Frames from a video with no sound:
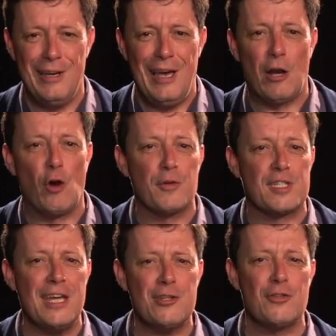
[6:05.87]
A
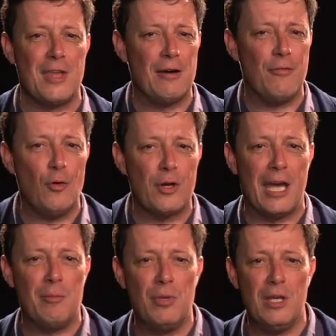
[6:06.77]
conversation, therefore,
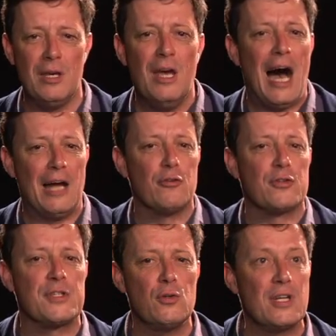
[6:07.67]
can be
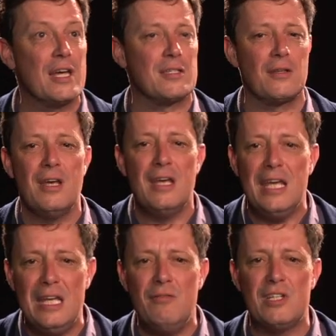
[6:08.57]
understood as an
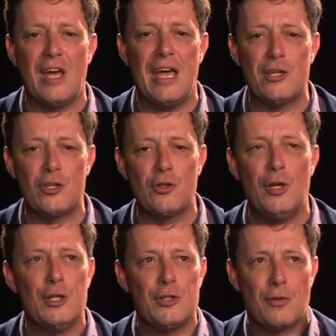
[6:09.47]
invitation
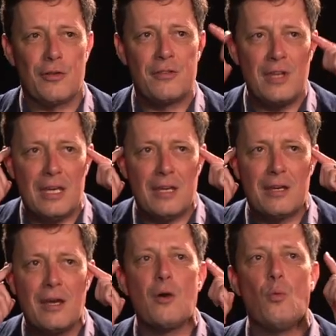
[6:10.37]
to
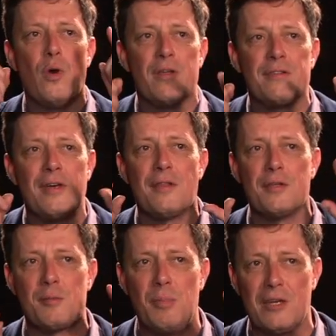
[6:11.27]
think with the
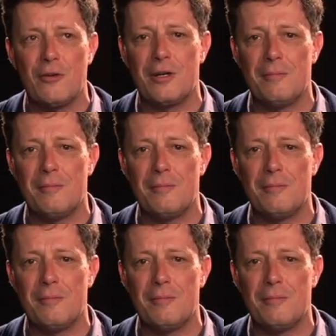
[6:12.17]
speaker.